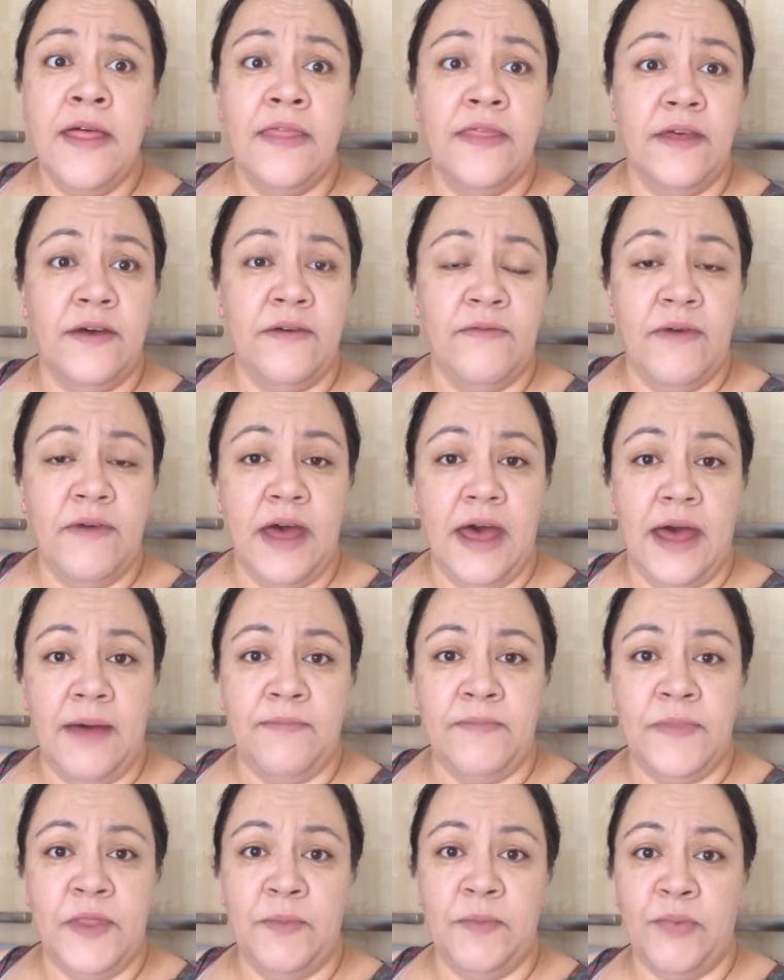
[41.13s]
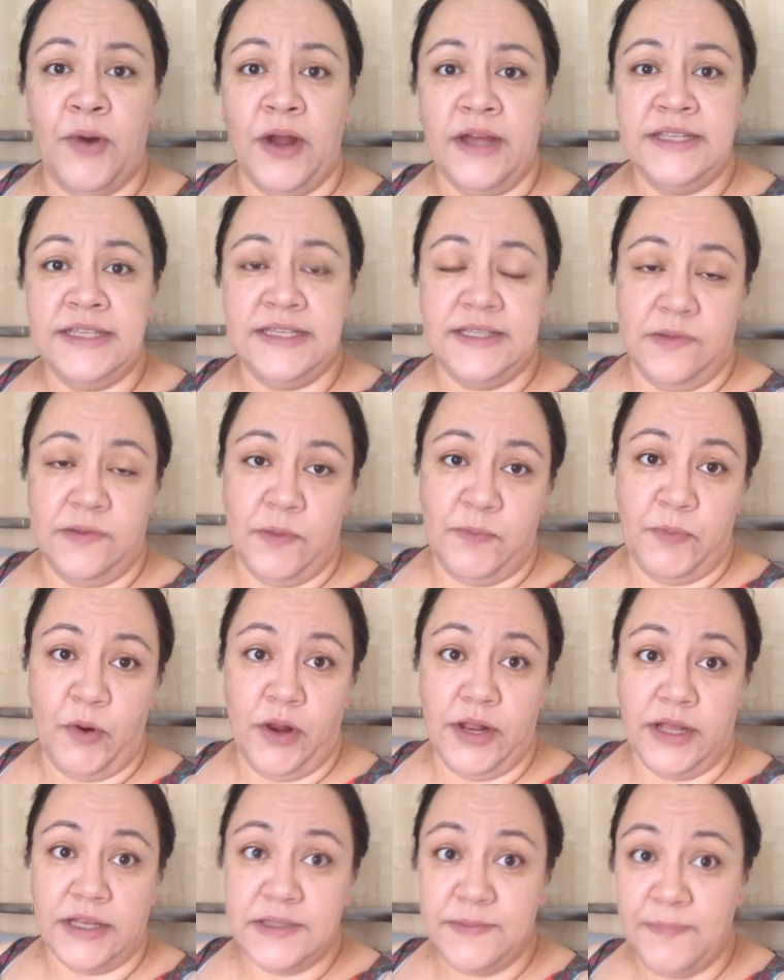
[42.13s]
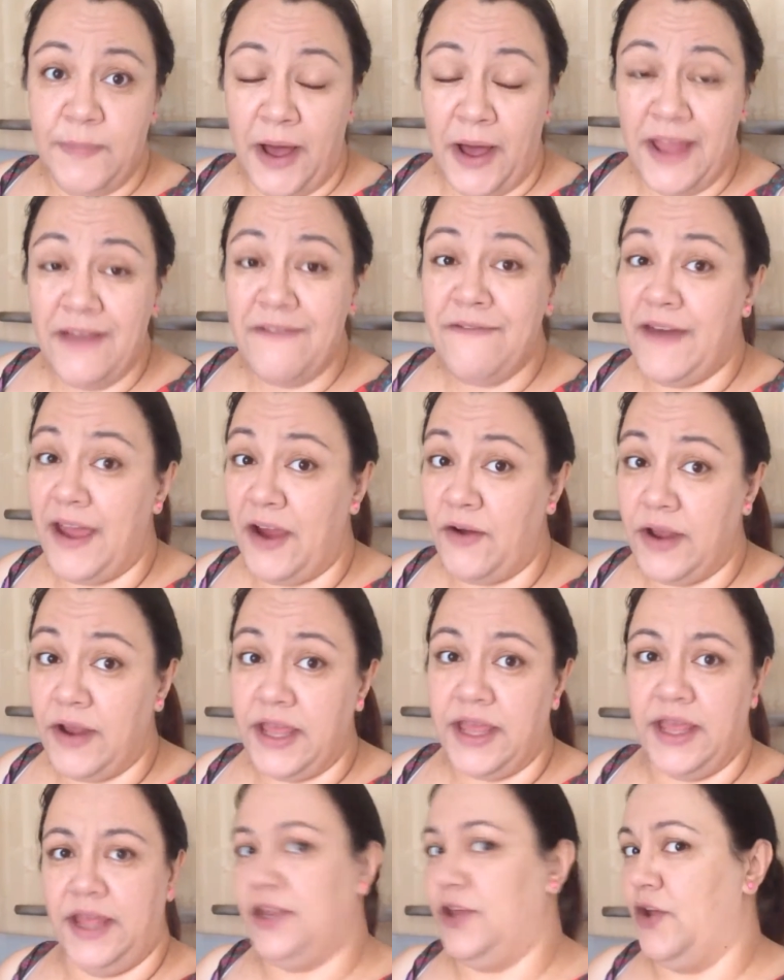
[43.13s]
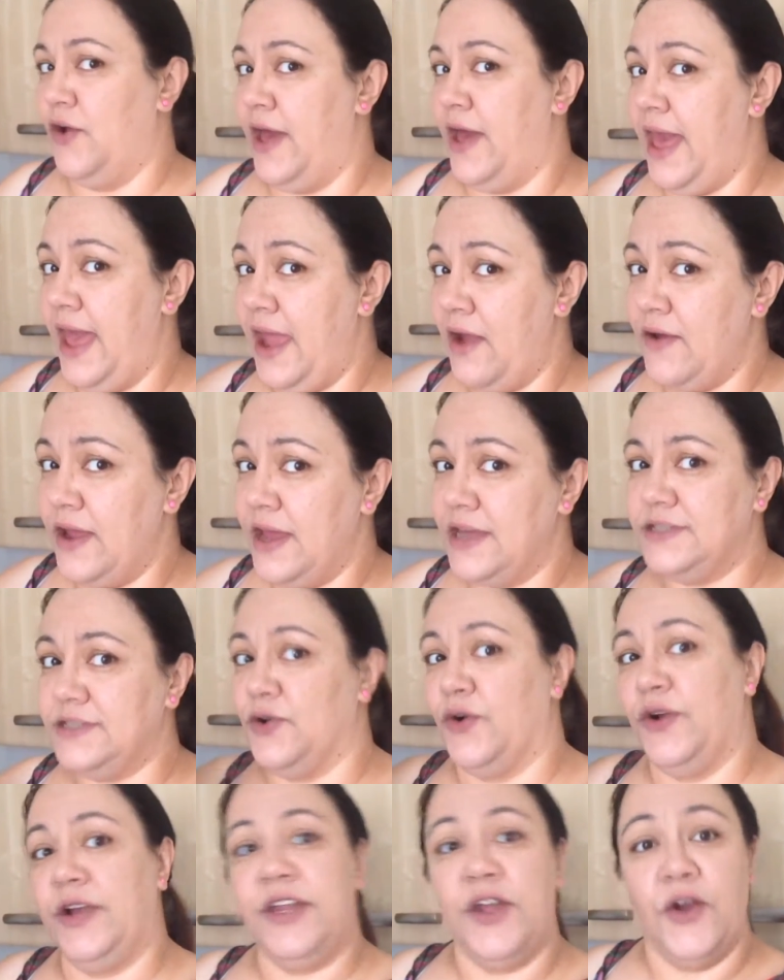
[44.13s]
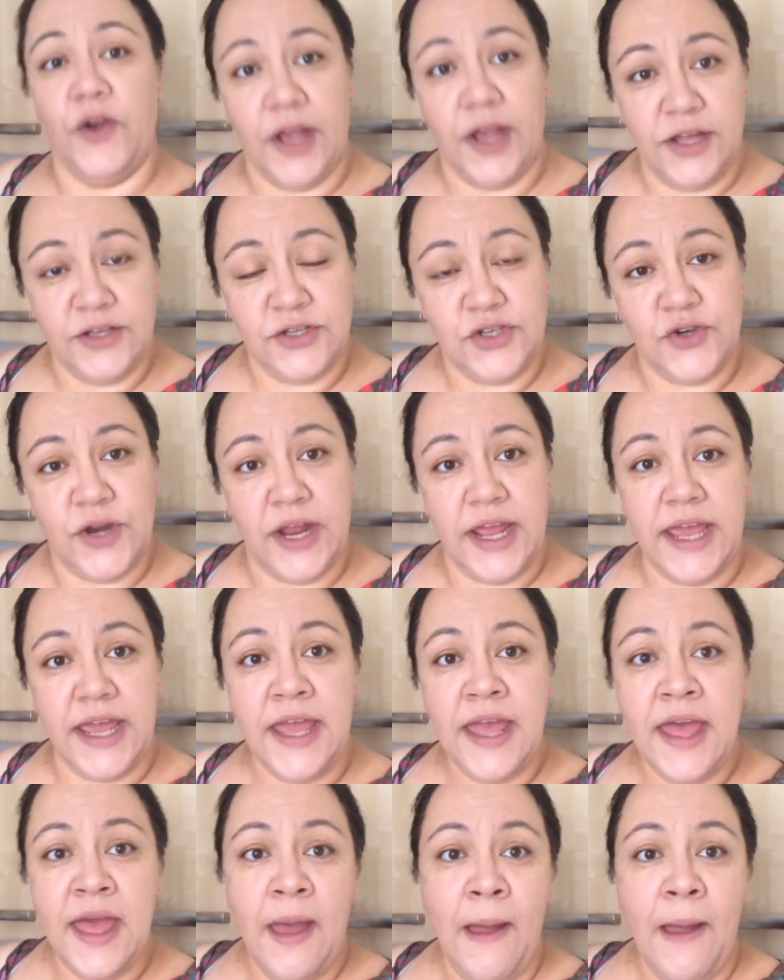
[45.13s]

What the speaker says: The prices of the products might vary in your areas or in your country,